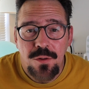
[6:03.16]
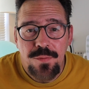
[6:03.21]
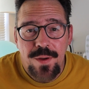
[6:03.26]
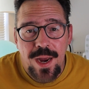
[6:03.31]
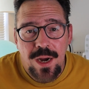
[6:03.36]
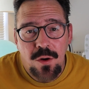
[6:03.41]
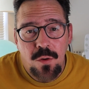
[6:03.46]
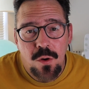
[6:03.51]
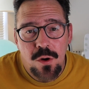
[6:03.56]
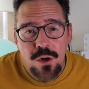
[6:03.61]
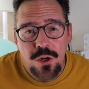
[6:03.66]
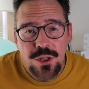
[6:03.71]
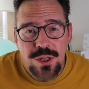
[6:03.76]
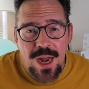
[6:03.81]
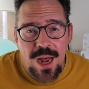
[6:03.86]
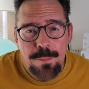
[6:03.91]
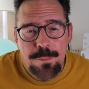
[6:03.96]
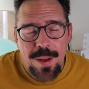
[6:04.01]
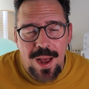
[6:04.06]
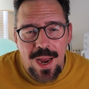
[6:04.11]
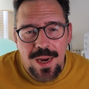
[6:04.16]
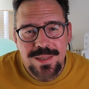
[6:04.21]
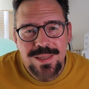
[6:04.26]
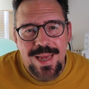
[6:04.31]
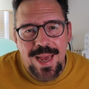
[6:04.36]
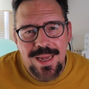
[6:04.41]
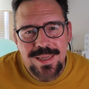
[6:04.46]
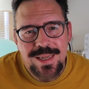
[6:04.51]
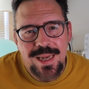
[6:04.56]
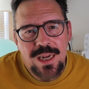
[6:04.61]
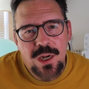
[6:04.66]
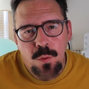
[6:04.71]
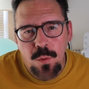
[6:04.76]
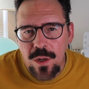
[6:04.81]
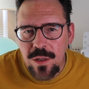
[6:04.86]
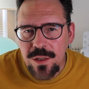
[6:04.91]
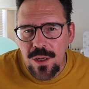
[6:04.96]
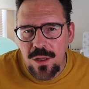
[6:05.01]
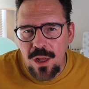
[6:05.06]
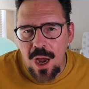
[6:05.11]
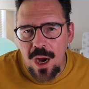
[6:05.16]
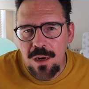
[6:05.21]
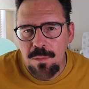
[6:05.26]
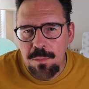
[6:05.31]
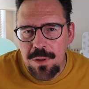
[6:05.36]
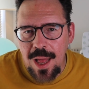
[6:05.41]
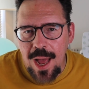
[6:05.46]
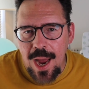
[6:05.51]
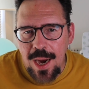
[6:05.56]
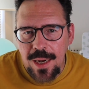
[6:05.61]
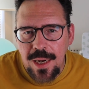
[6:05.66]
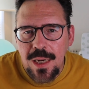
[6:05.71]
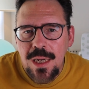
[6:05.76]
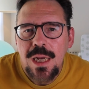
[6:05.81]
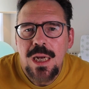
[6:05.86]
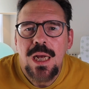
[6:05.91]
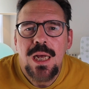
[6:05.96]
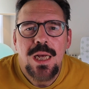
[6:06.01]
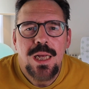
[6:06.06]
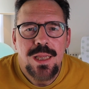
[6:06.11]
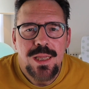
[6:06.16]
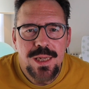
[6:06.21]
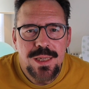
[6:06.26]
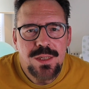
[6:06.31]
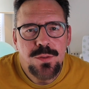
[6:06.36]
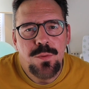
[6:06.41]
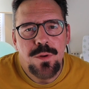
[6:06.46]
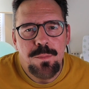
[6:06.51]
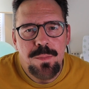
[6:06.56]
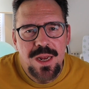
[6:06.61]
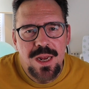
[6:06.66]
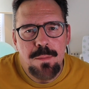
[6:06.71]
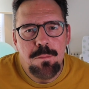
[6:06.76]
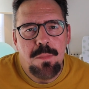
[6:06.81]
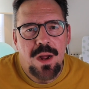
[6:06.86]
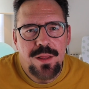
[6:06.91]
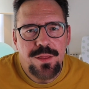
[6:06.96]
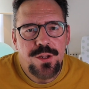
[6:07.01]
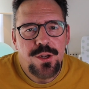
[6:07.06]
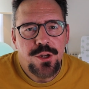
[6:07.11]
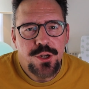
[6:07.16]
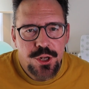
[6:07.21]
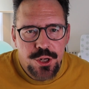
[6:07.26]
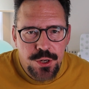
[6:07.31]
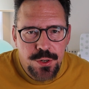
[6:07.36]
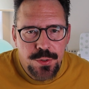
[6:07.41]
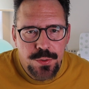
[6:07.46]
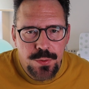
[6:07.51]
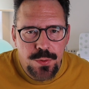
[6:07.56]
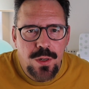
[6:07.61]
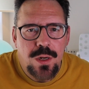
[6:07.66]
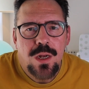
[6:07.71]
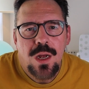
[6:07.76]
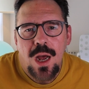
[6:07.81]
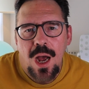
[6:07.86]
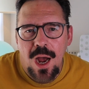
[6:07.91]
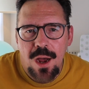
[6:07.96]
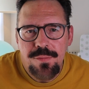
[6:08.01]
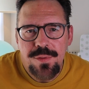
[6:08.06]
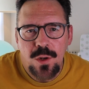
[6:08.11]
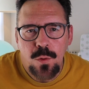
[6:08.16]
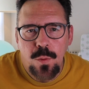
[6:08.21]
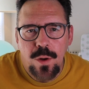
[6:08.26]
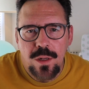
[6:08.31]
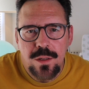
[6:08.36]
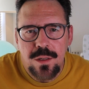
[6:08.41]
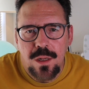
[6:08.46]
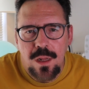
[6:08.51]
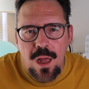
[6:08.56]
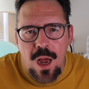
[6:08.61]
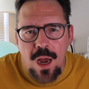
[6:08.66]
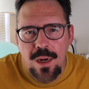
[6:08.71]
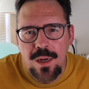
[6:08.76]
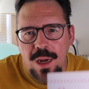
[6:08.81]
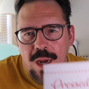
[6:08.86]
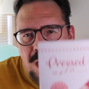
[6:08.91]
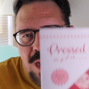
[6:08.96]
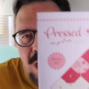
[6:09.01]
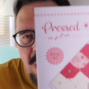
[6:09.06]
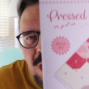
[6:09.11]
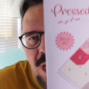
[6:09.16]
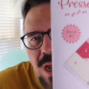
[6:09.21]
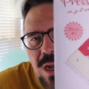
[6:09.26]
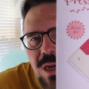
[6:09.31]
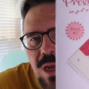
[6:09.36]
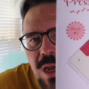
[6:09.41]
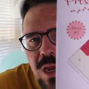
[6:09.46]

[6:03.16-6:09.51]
Fat Quarter Shop box has a quilt along block. This would be month 2 of the quilt along, and